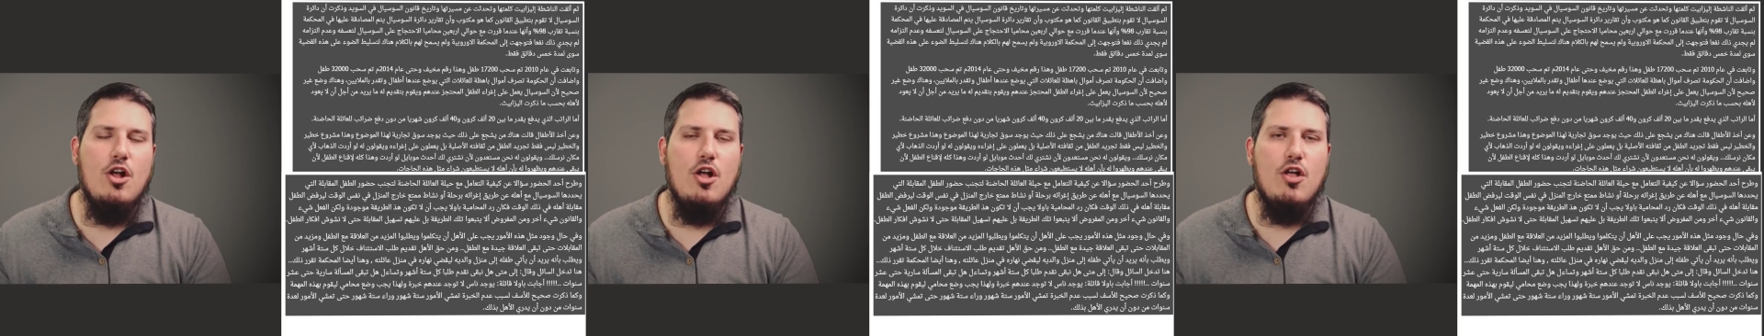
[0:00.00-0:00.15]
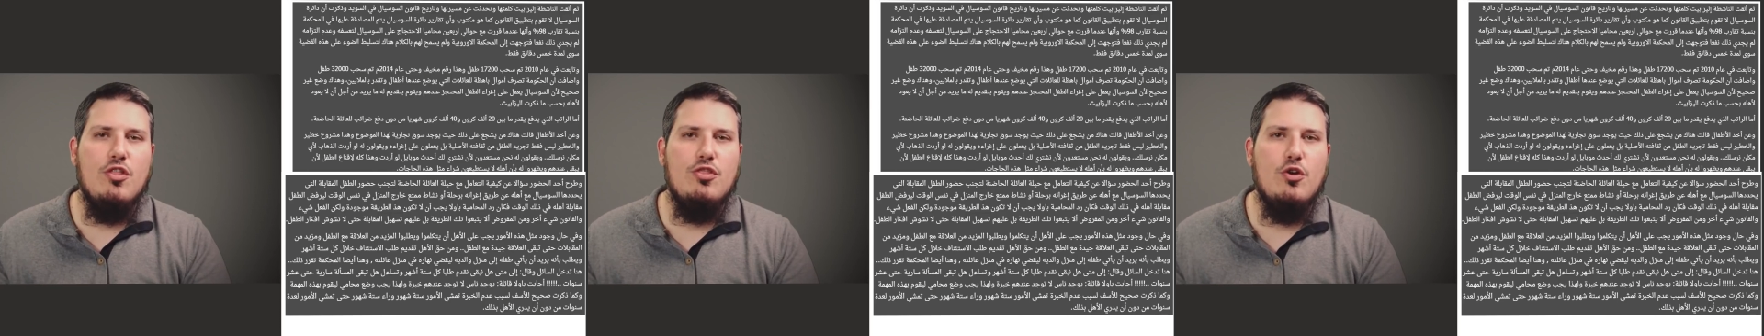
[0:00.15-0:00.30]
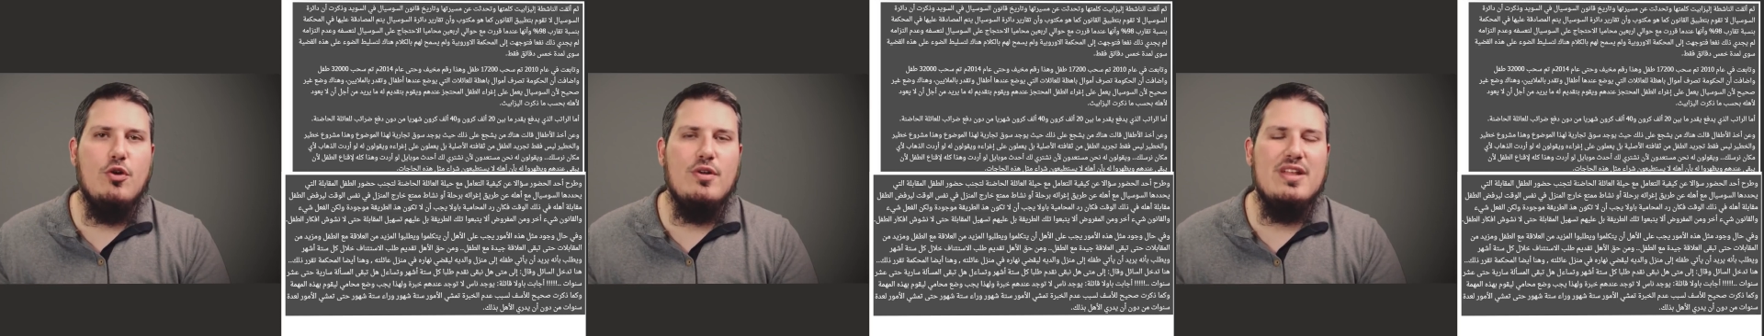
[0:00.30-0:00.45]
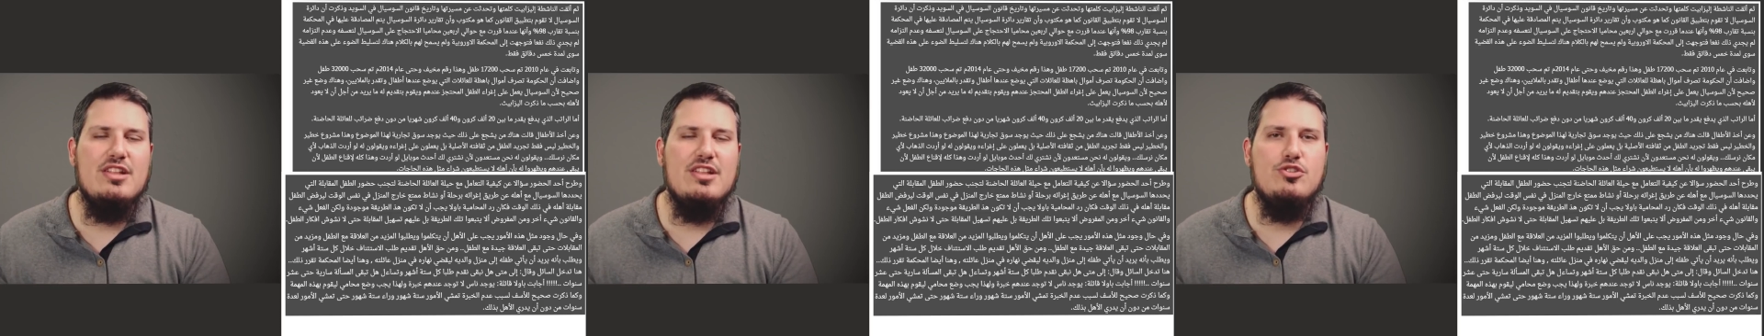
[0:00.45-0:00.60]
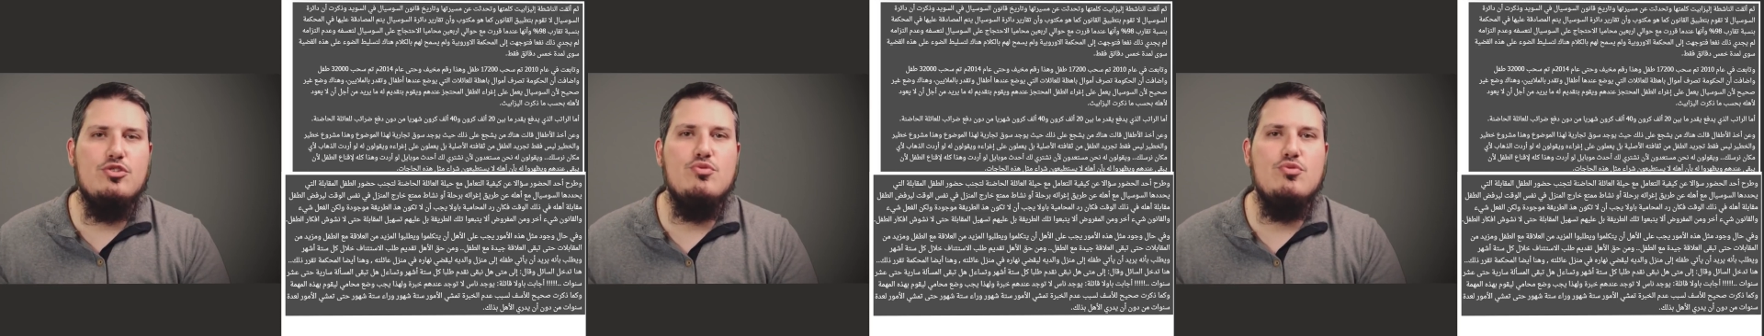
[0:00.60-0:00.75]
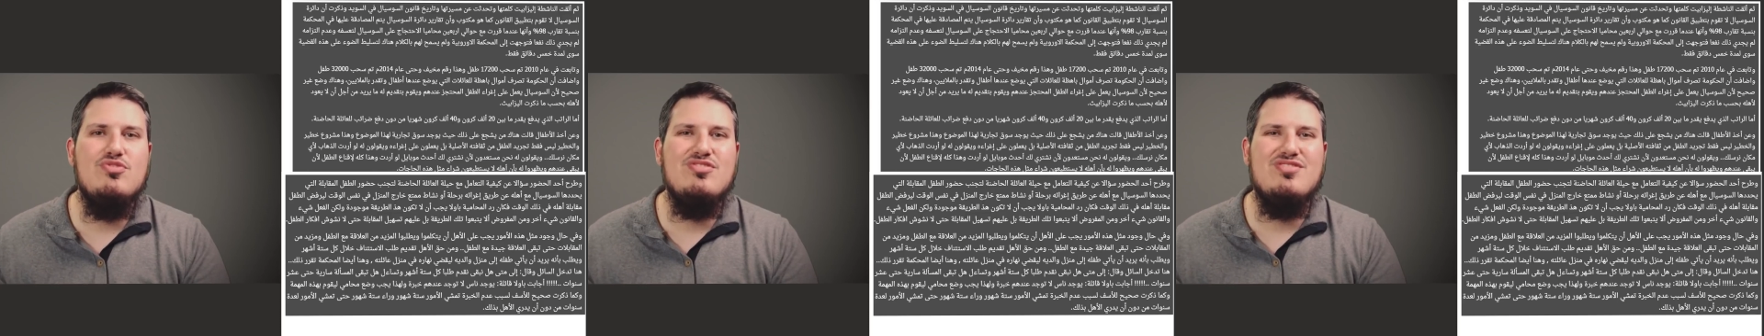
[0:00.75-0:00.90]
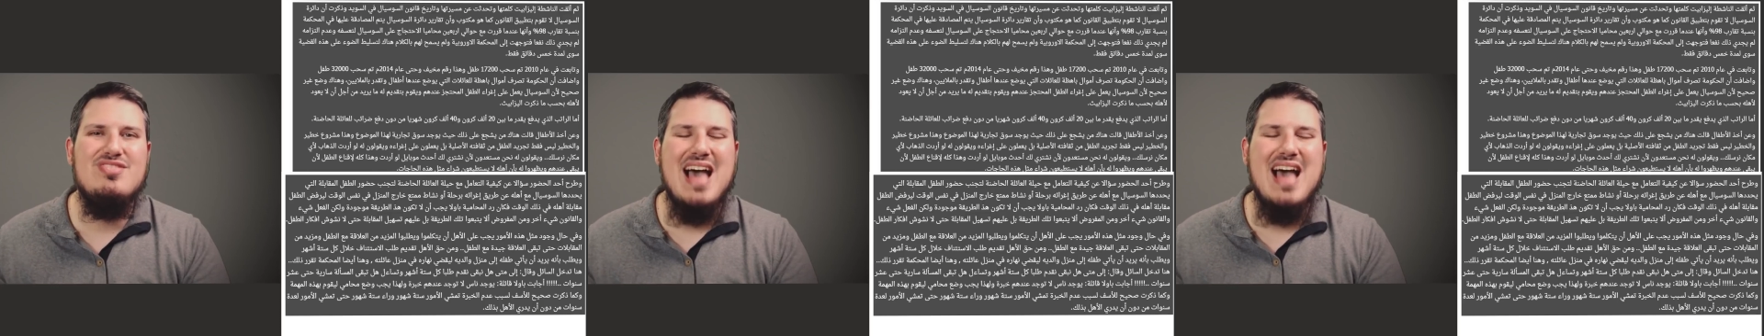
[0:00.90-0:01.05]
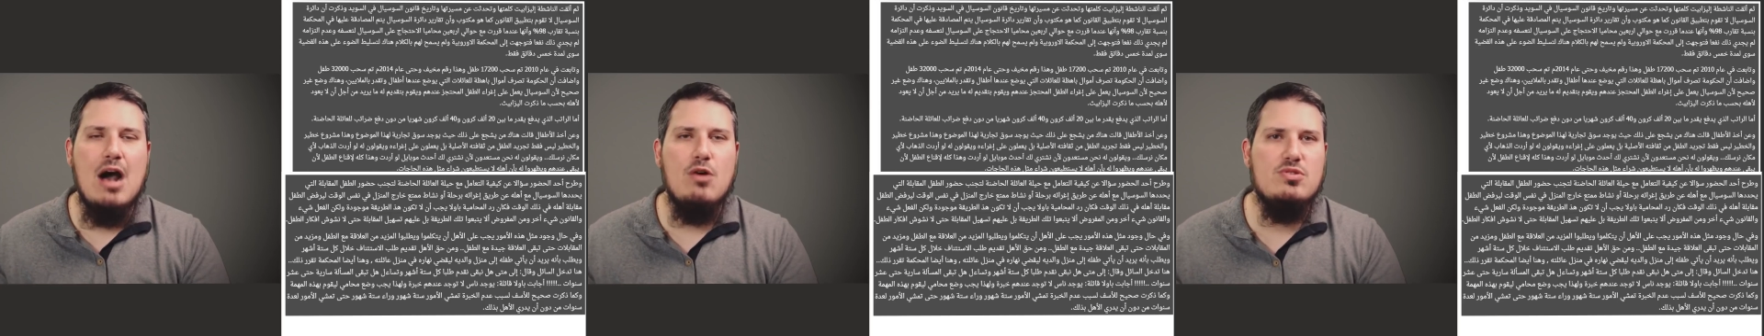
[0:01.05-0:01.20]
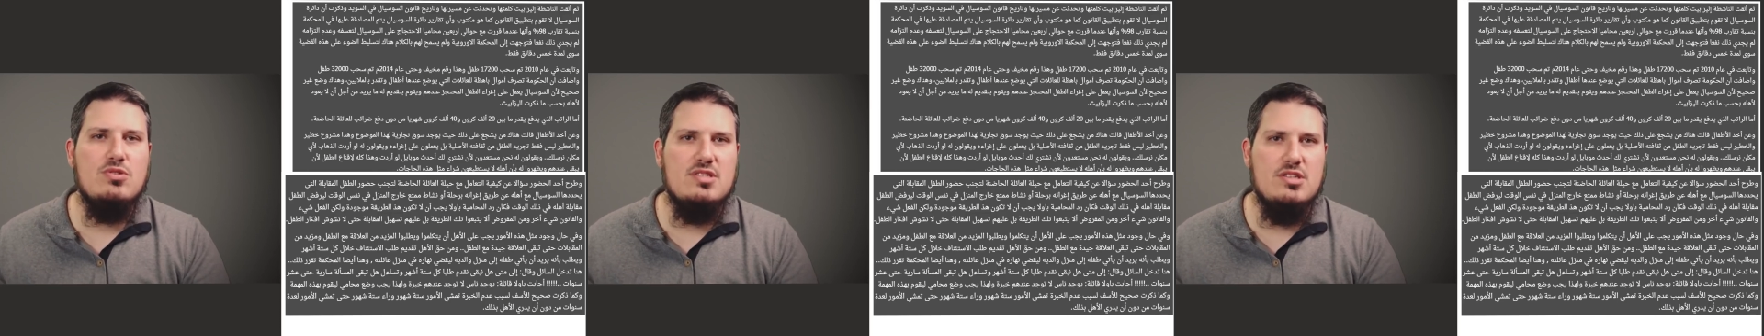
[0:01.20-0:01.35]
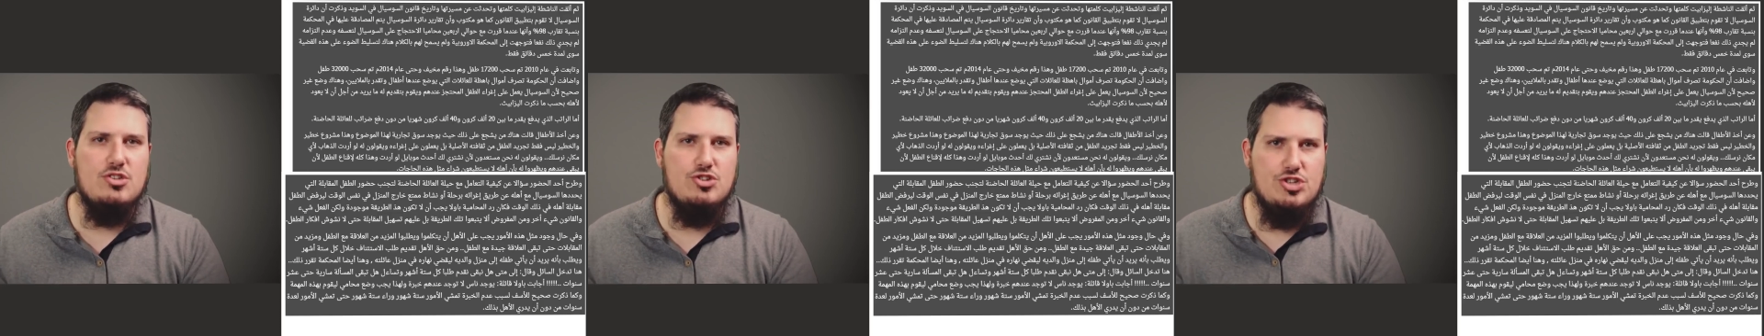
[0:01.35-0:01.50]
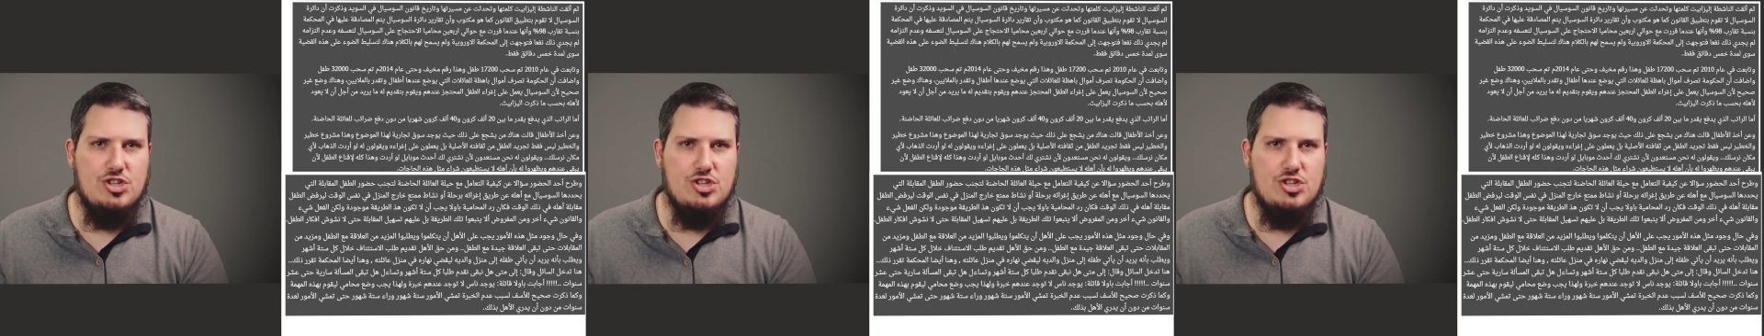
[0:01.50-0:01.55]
32,000